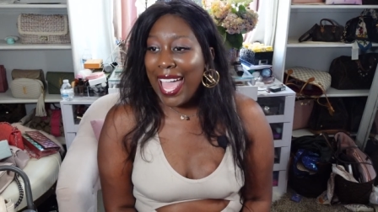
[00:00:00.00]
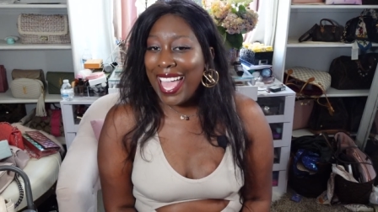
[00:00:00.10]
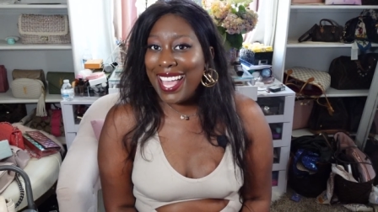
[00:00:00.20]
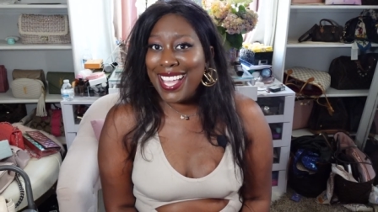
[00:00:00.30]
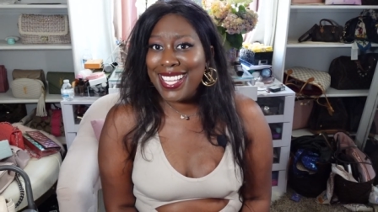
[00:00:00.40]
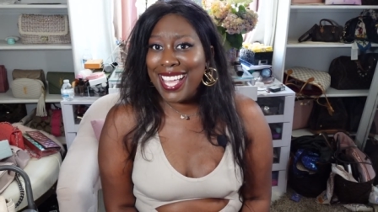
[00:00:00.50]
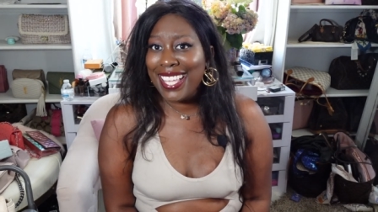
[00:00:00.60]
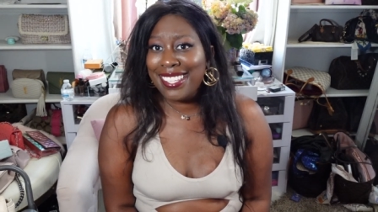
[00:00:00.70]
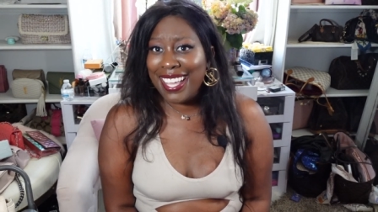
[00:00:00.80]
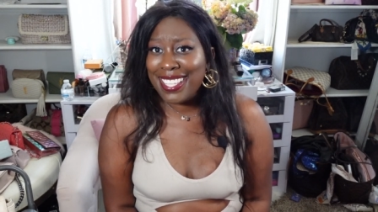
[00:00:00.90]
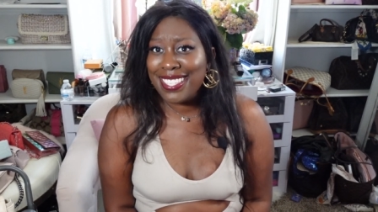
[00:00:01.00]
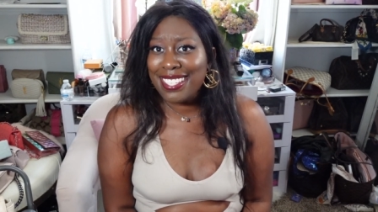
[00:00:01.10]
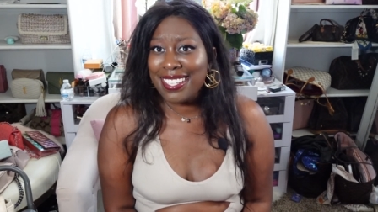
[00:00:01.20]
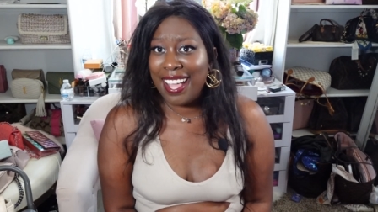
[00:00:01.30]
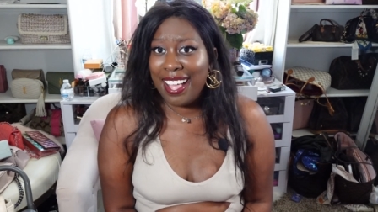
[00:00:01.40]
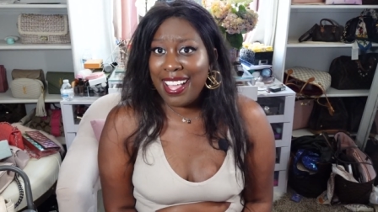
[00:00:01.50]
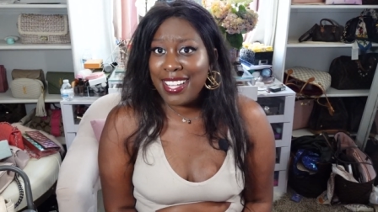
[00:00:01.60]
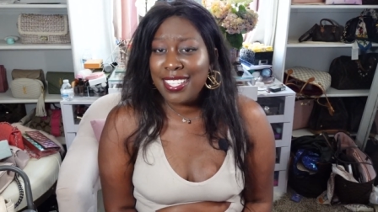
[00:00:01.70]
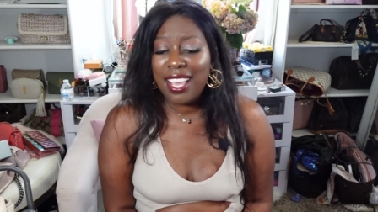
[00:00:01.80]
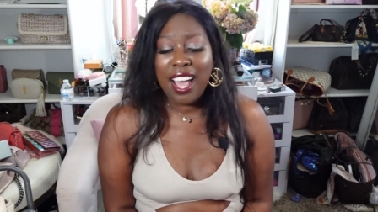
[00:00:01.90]
and I guess
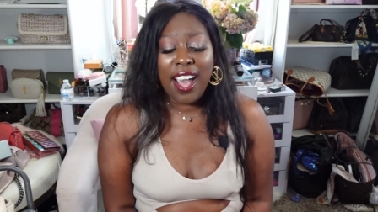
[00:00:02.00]
not.